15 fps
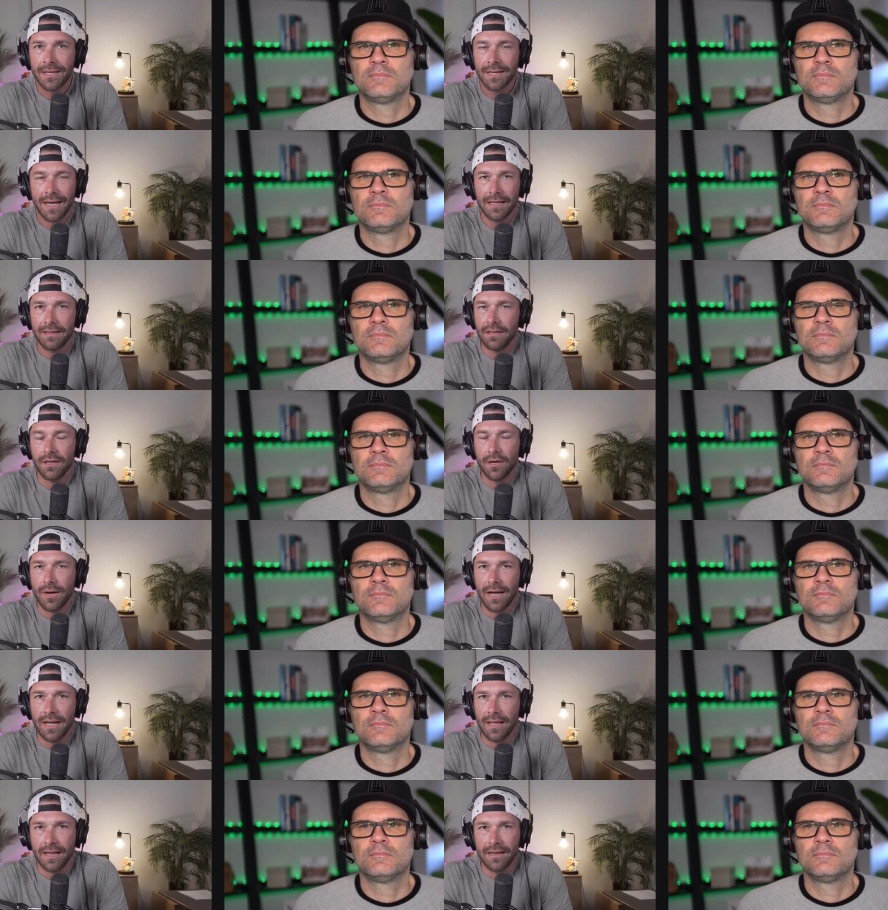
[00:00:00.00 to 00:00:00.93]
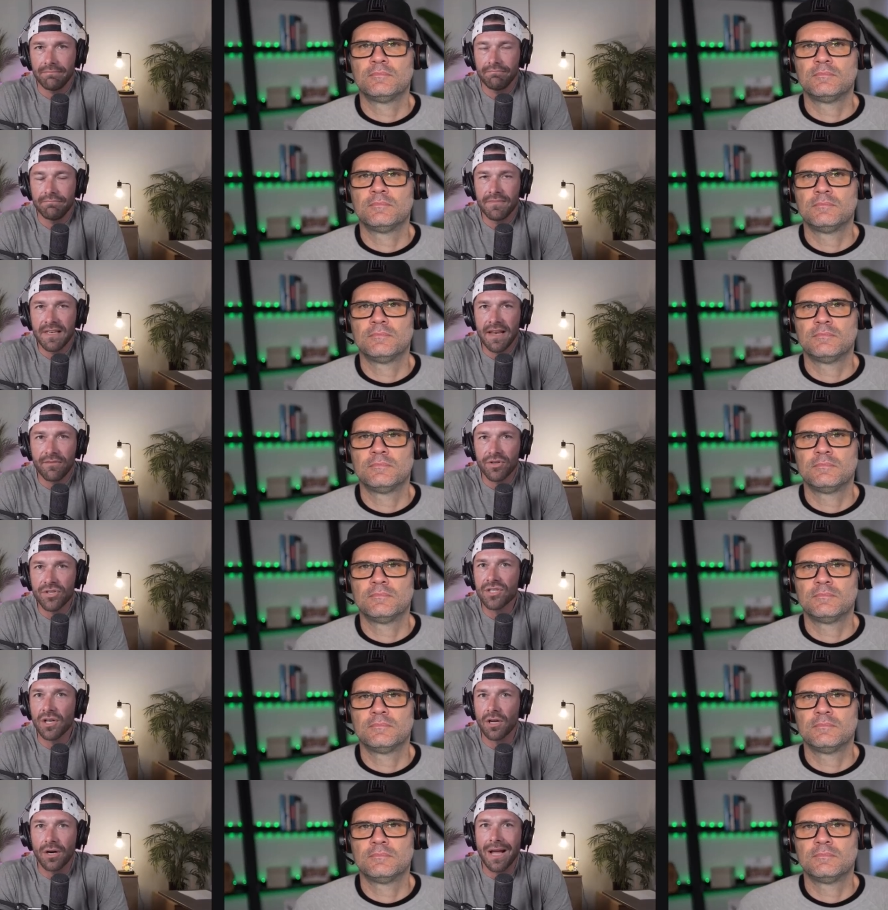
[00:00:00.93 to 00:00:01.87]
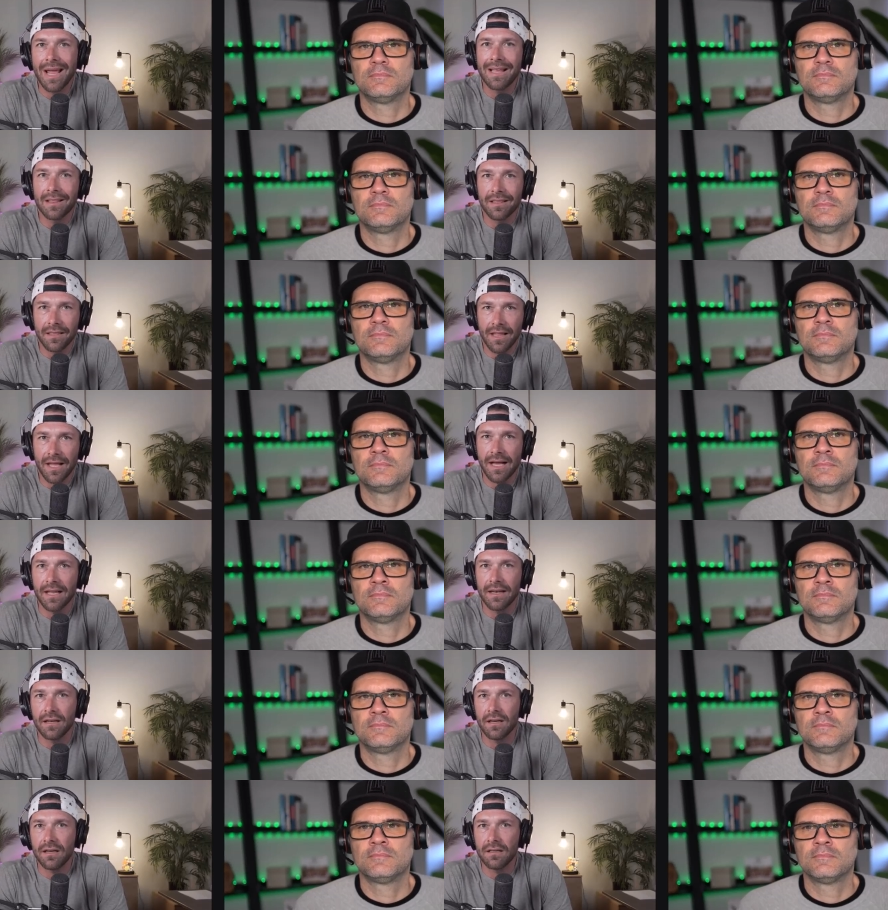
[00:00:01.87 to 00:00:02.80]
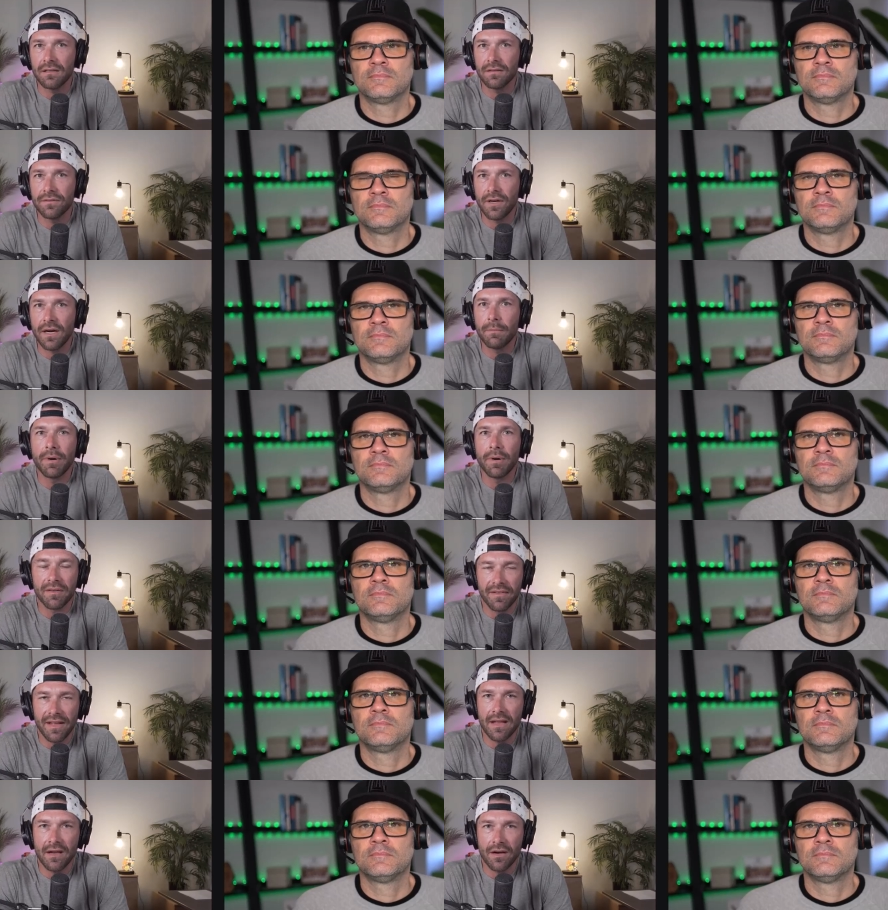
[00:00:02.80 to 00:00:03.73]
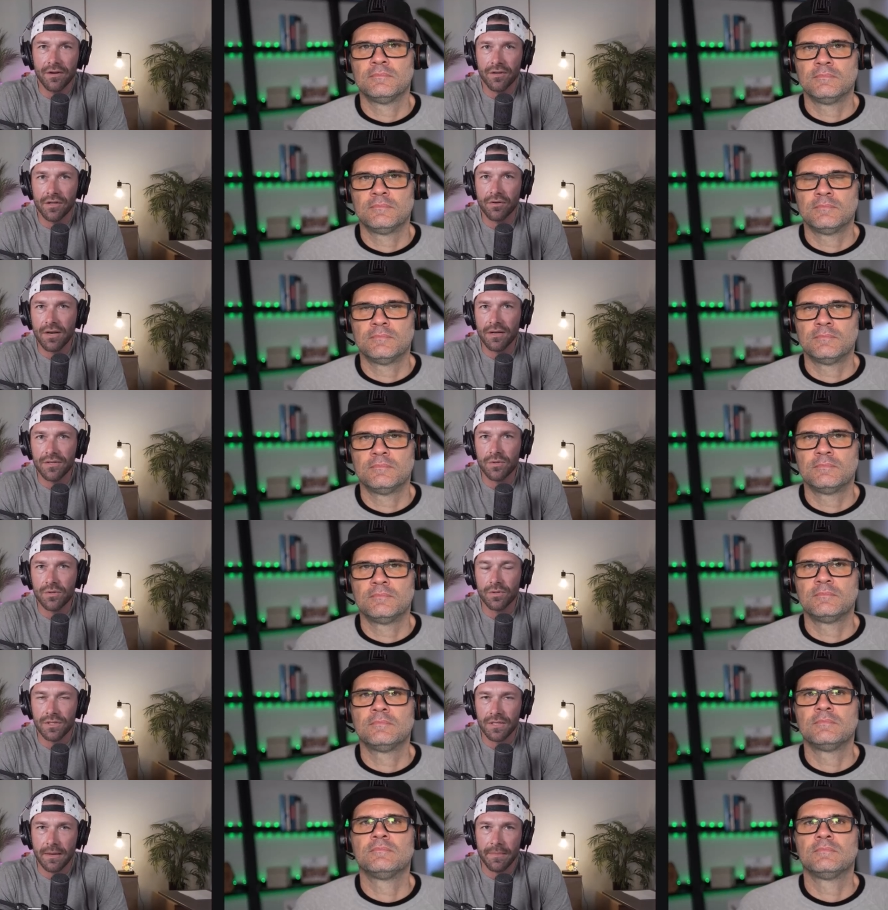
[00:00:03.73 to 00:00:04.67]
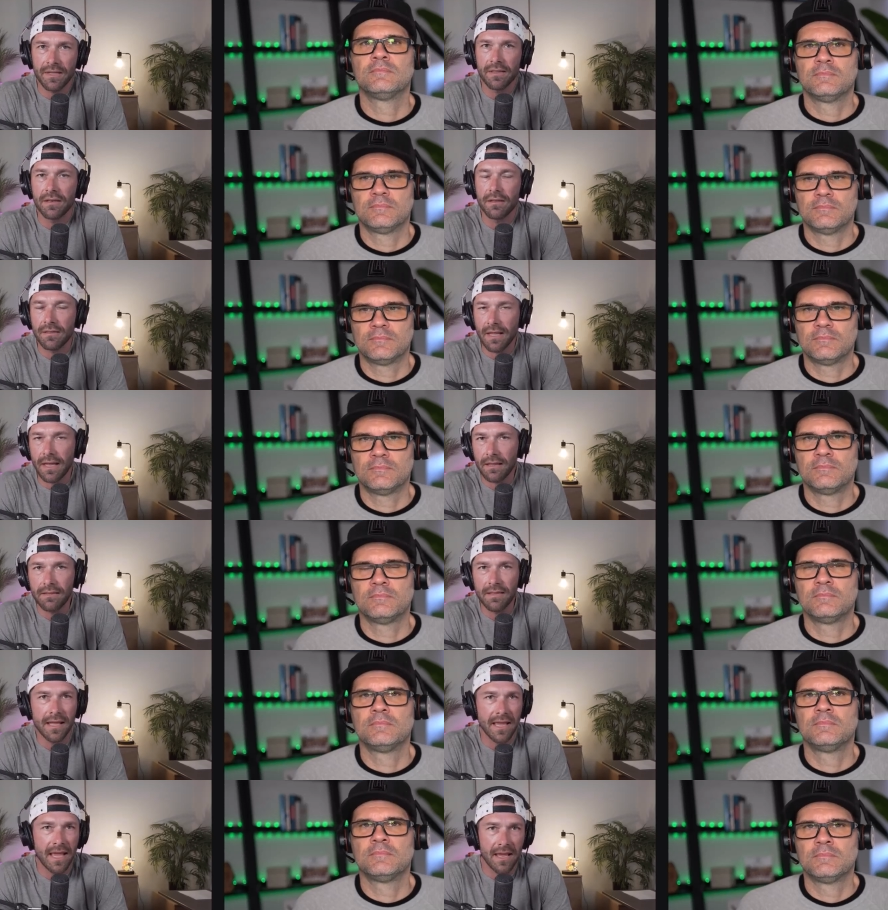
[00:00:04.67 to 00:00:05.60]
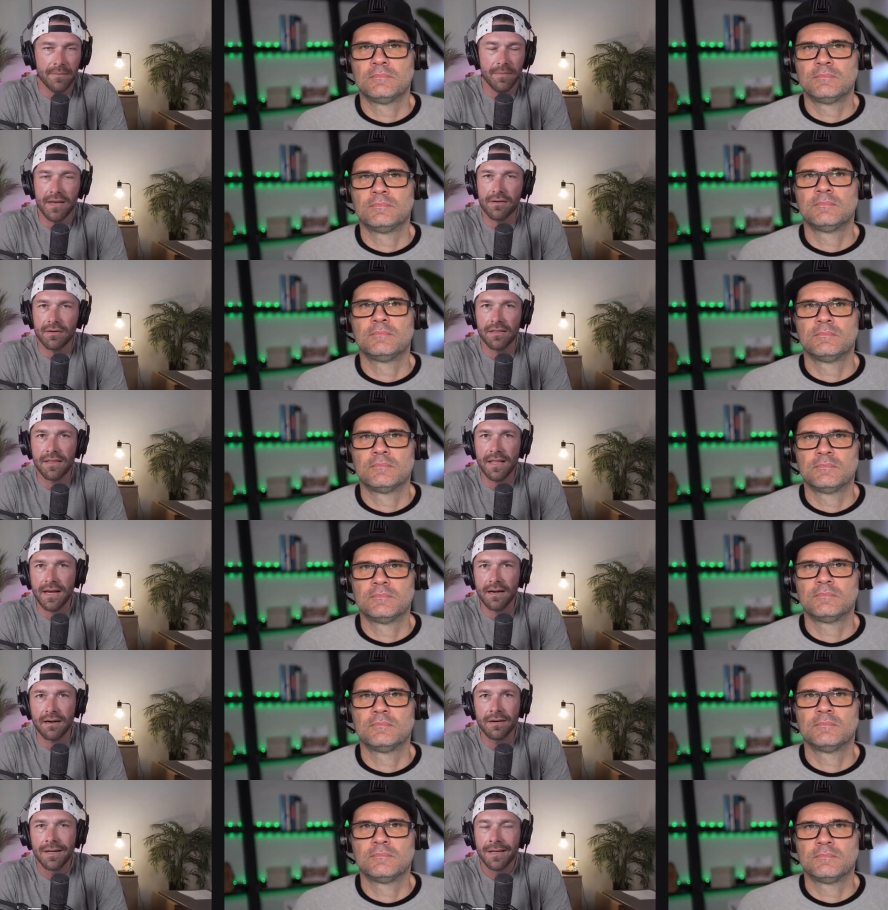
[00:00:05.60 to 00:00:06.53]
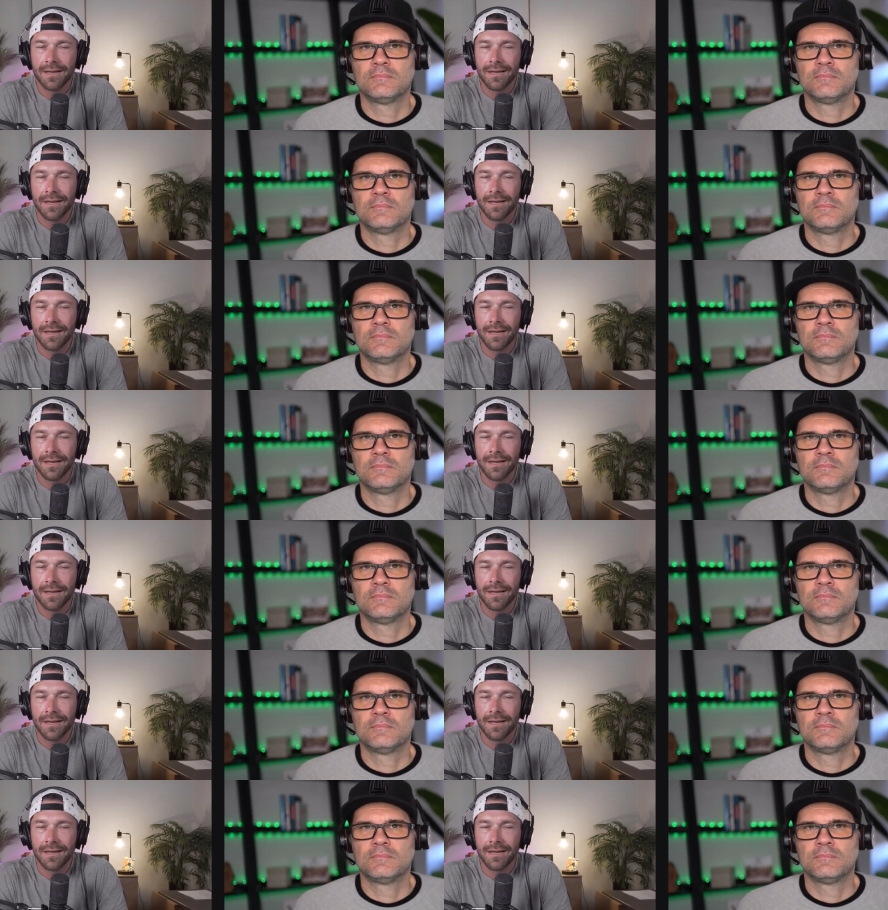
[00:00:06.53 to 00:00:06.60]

Speaker 1: you know, I, I, never saw a lot of above 800 credit scores. I mean, they, they came here and there.